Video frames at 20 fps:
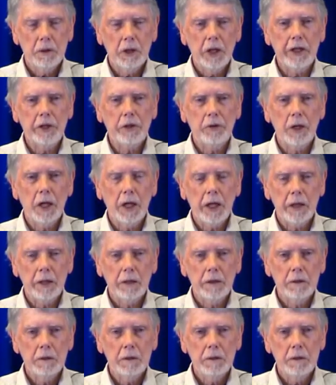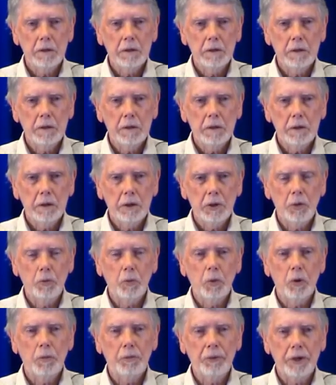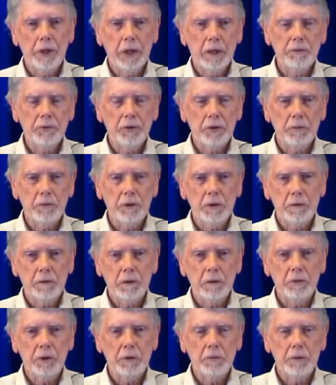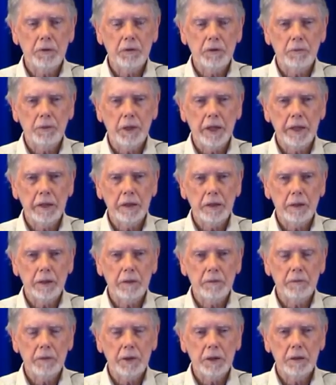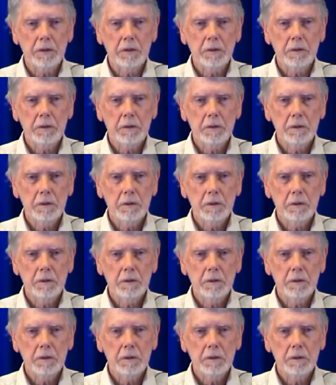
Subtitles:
and I cry, and the warmth comes to me. Someone puts a blanket over me.